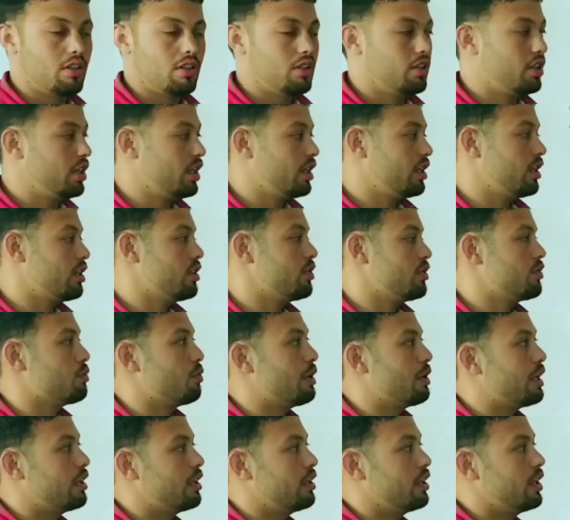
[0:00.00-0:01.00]
There is
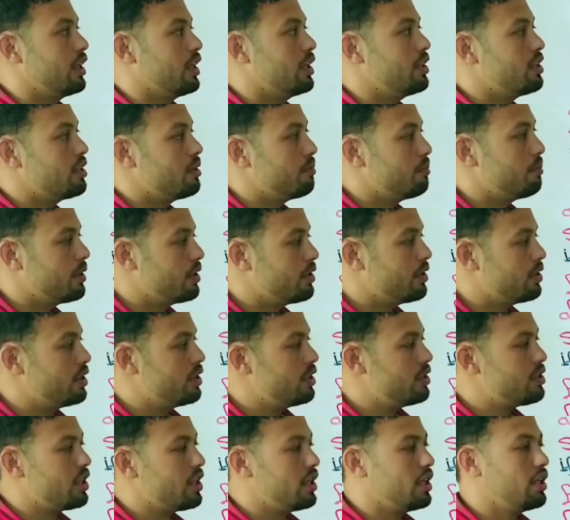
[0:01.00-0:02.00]
one
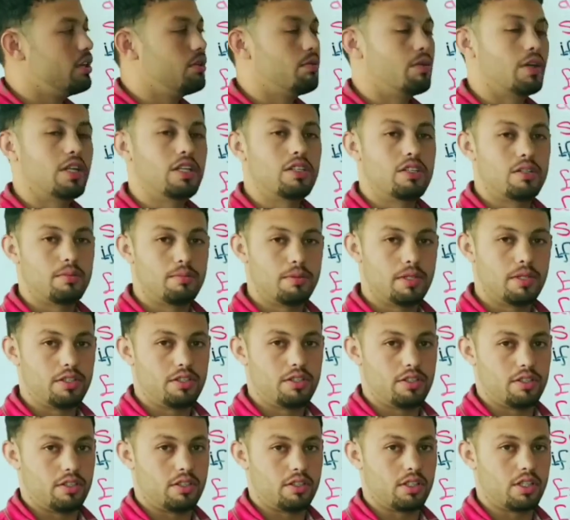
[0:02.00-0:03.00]
independent and one
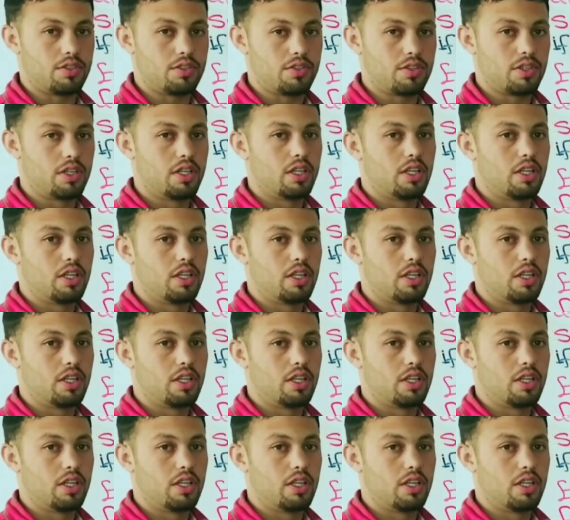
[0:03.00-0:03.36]
dependent clause.